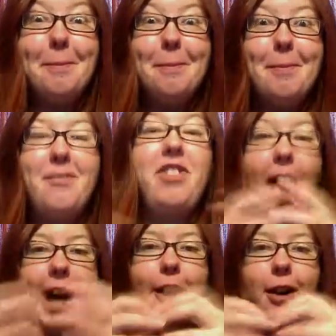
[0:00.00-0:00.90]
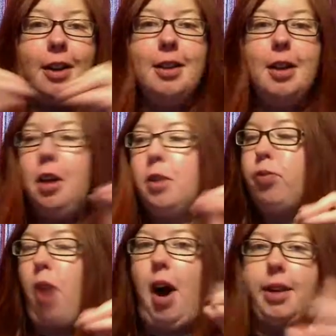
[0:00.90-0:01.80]
flyer
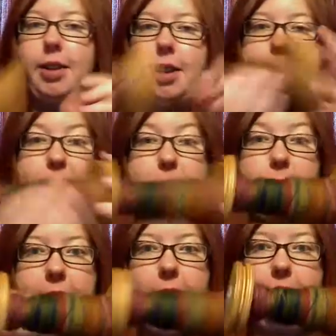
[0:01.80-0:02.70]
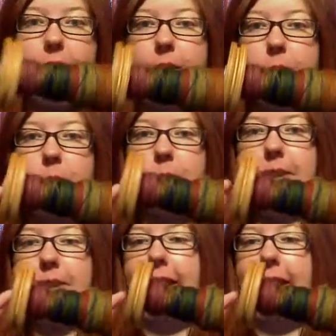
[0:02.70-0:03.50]
rod that goes through here was like